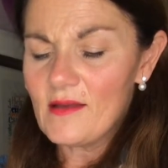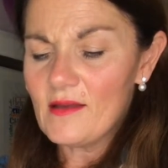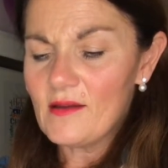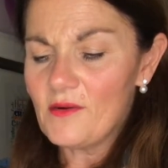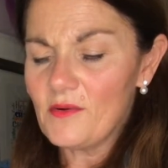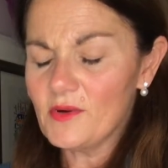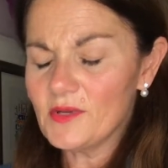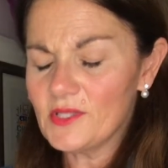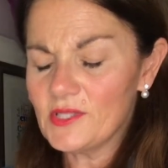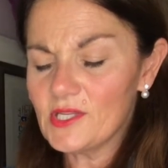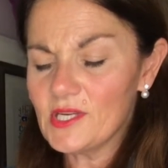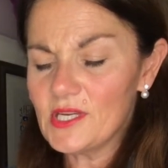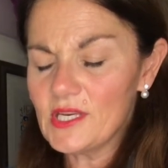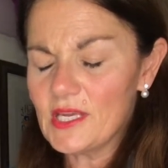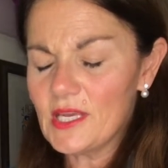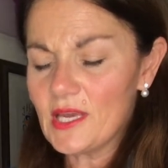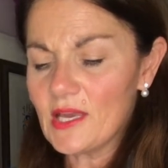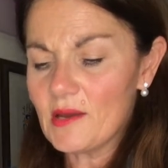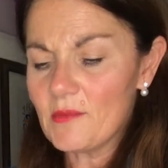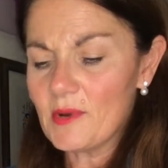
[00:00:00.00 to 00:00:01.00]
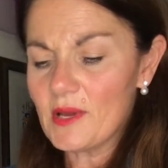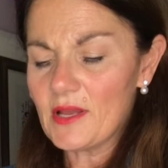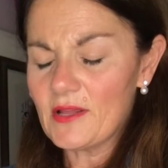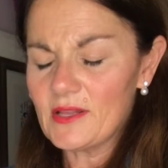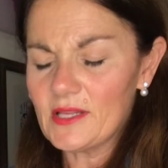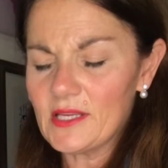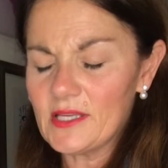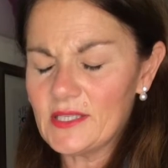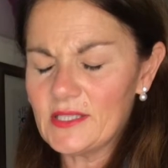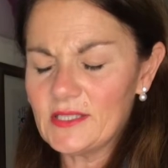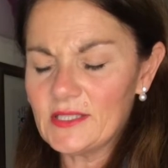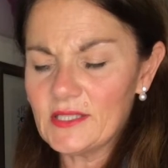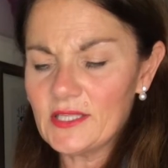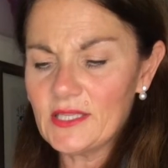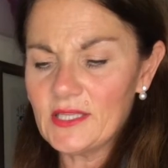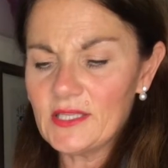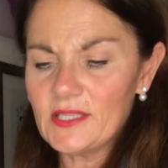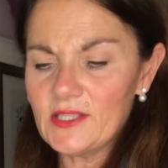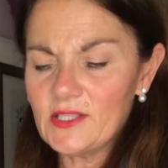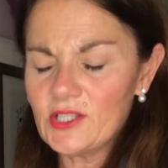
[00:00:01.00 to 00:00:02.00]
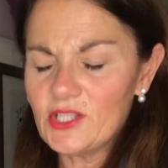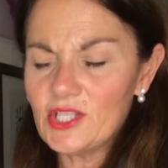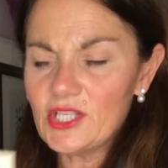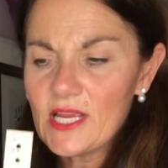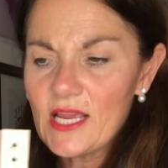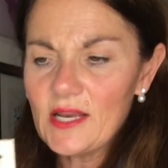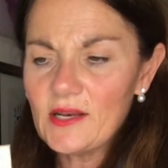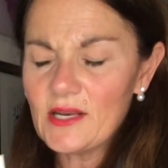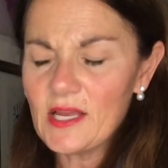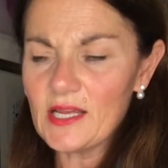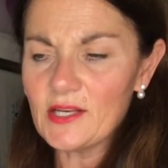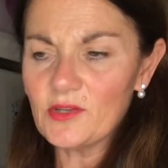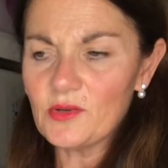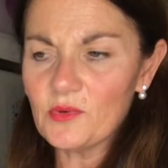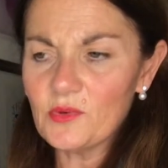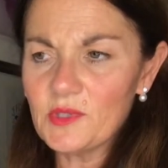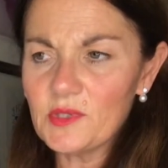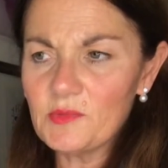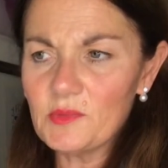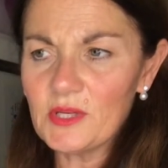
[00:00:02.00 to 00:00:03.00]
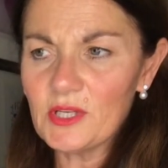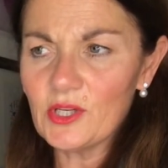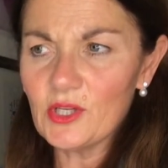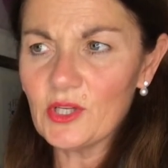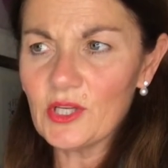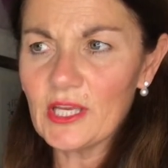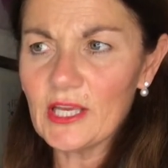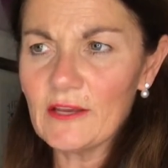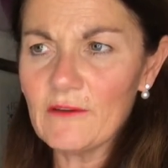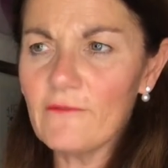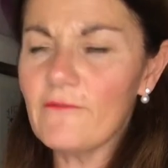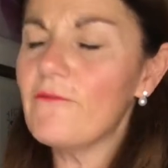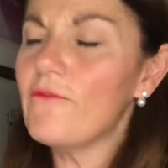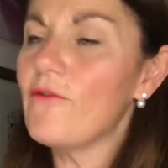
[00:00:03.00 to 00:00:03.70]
what's unique about this is Jen had always been looking